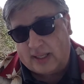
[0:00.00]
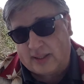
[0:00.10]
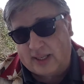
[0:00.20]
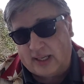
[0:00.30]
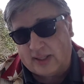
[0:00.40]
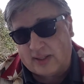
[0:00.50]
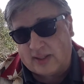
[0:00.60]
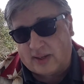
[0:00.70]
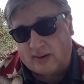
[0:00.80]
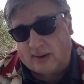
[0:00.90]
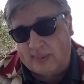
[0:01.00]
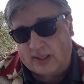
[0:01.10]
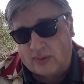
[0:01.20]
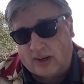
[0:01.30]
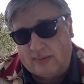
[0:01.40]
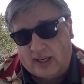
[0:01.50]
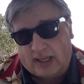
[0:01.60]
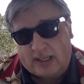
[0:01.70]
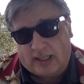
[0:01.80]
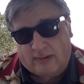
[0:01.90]
the thing is that I'm not driving
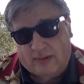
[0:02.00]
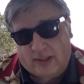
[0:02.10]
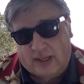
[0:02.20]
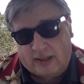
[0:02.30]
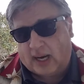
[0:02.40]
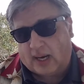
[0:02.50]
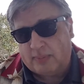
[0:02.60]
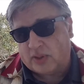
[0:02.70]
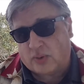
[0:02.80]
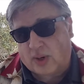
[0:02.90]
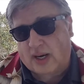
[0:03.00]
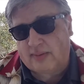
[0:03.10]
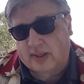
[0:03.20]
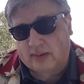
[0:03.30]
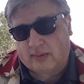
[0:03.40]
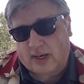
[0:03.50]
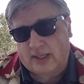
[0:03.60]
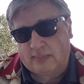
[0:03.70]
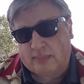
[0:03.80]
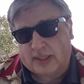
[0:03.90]
any differently. I'm just driving,
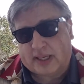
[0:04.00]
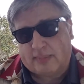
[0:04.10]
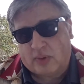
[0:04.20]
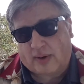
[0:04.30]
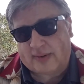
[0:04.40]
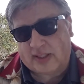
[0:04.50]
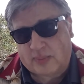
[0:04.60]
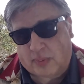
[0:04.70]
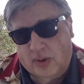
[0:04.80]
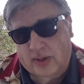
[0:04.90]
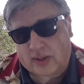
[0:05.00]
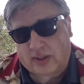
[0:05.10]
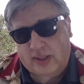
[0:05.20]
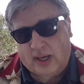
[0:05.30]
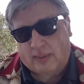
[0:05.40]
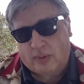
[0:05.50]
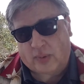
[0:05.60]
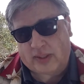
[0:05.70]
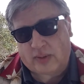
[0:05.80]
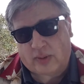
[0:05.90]
right? But I'm driving smarter. I'm
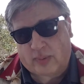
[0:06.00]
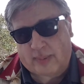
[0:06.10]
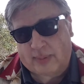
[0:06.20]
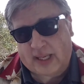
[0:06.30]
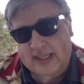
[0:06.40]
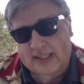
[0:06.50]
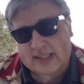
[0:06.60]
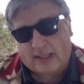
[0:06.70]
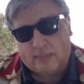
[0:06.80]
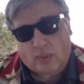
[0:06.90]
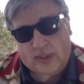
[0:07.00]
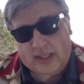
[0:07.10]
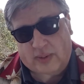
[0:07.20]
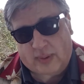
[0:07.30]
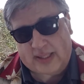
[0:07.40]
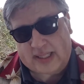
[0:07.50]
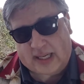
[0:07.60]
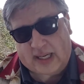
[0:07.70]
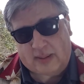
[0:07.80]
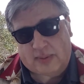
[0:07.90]
going to the right places. I'm going at the right
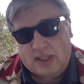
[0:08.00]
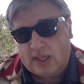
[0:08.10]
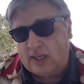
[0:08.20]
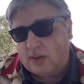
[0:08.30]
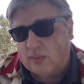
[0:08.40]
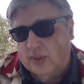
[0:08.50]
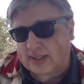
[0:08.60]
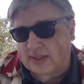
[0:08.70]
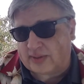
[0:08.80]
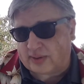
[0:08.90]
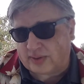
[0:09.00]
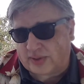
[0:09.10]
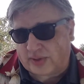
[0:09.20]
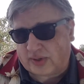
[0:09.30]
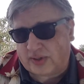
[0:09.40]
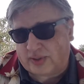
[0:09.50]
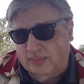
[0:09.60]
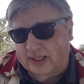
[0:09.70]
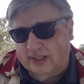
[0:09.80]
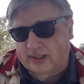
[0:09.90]
times. What does surge mean?